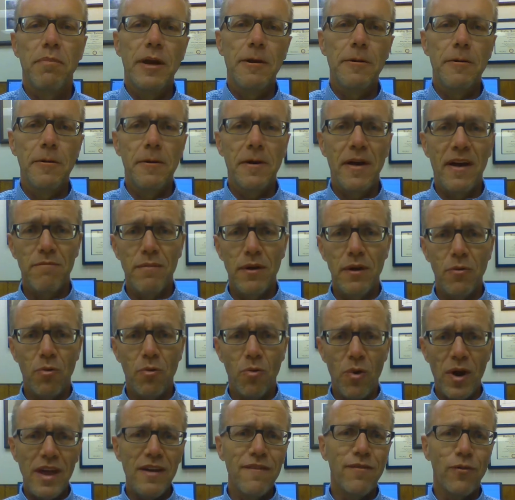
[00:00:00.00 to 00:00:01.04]
Peter. And I've been
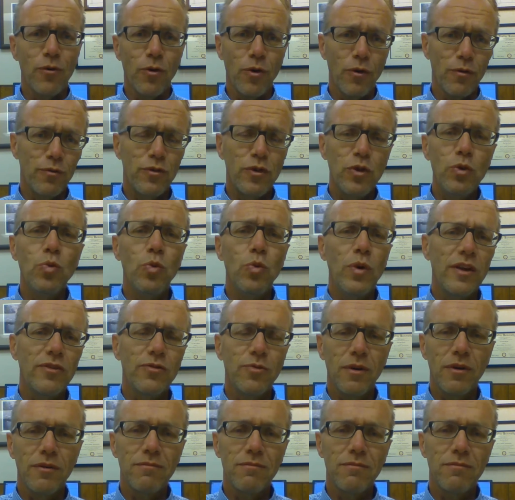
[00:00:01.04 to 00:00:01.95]
away for a few weeks.